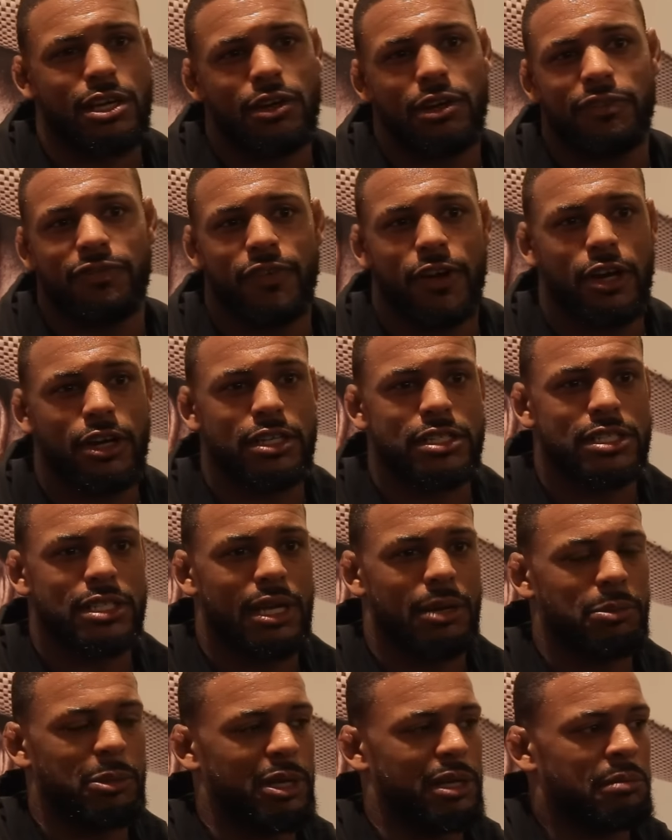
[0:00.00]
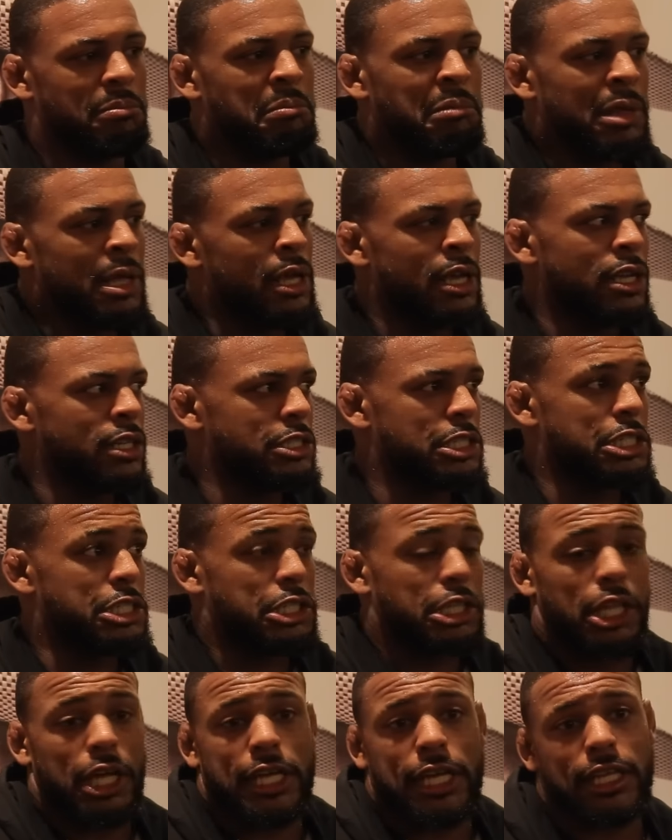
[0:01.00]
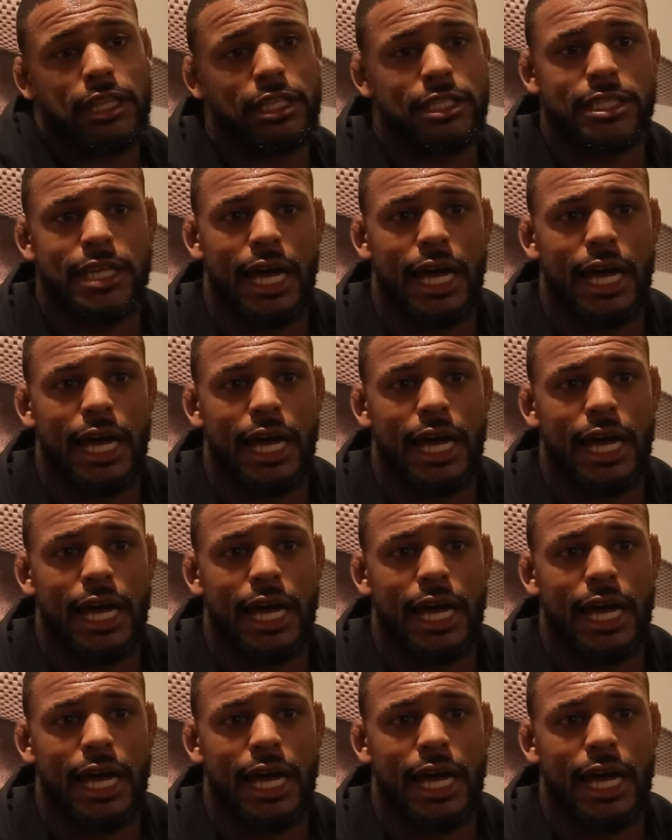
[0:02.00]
Tony Ferguson. I mean, just look at the